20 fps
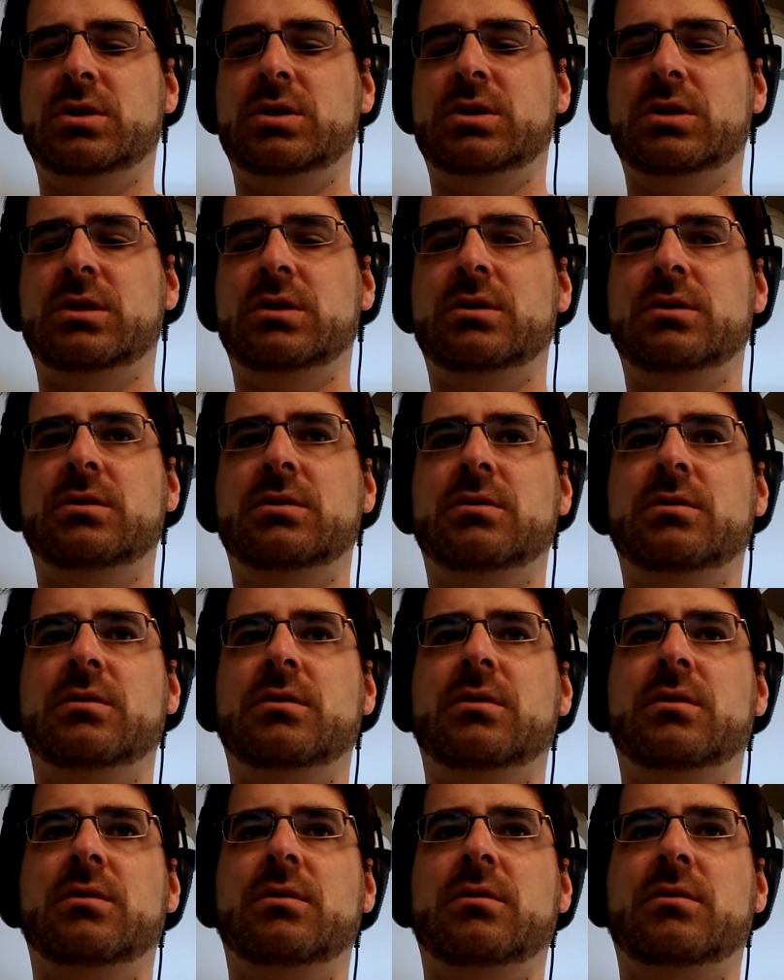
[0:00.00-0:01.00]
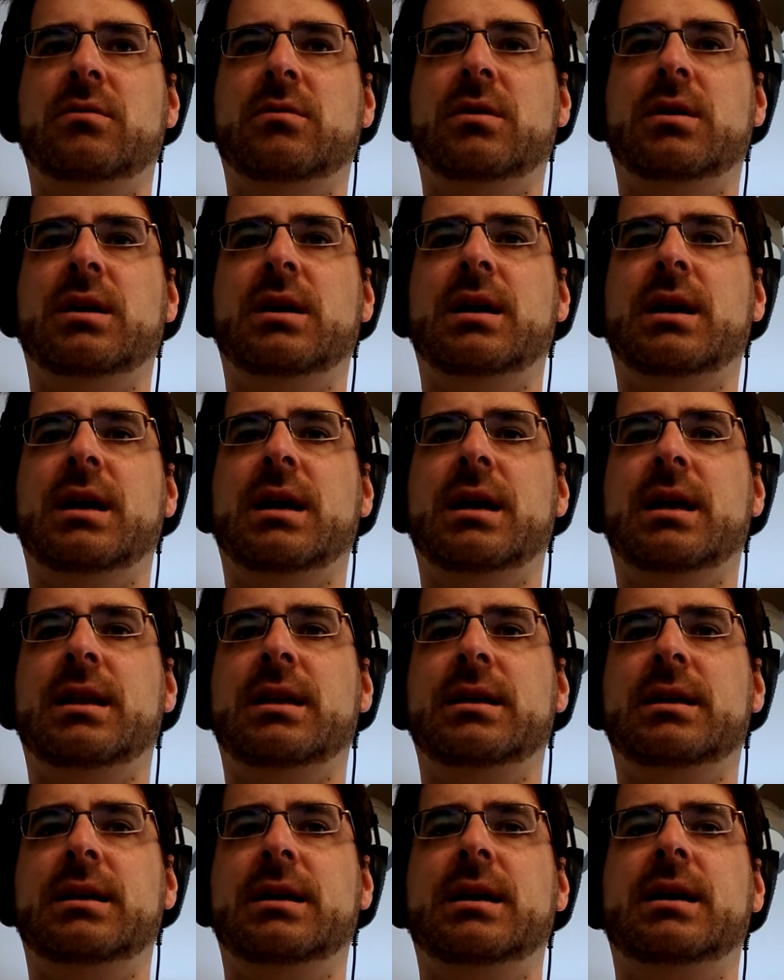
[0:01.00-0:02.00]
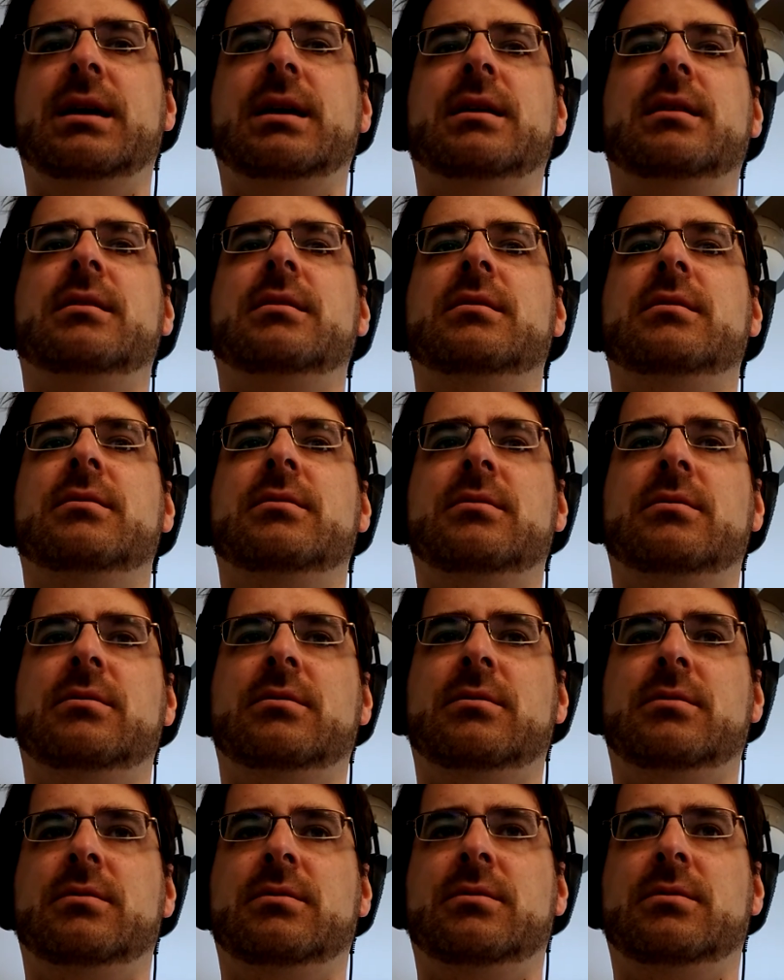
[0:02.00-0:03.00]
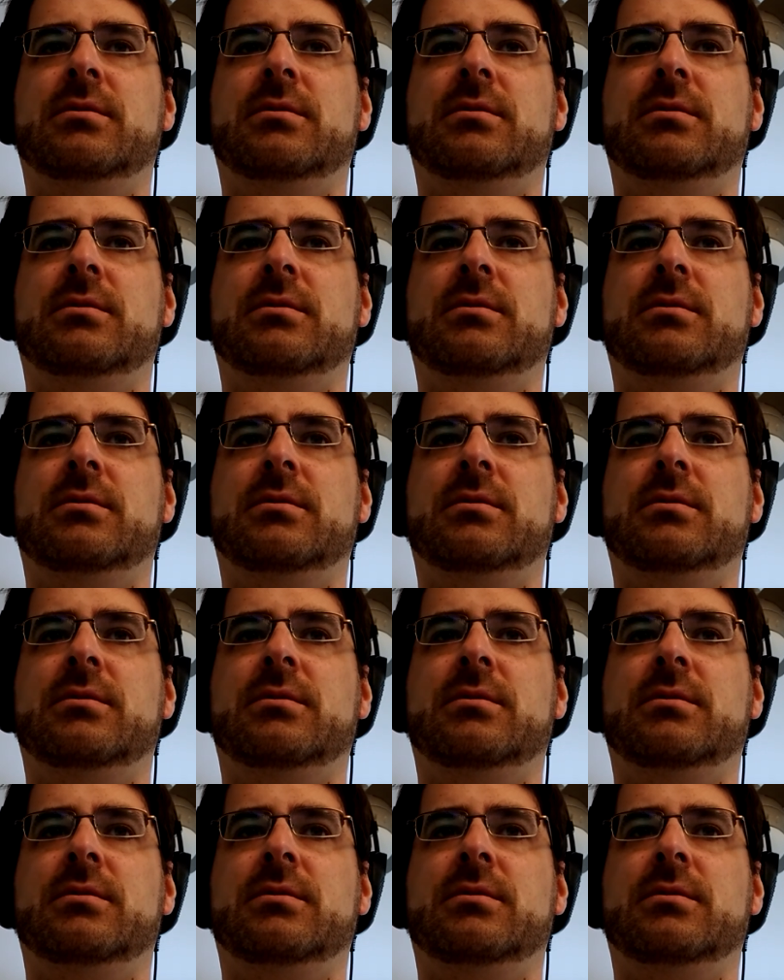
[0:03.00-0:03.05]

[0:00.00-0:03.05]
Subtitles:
2, 3, and again. 1,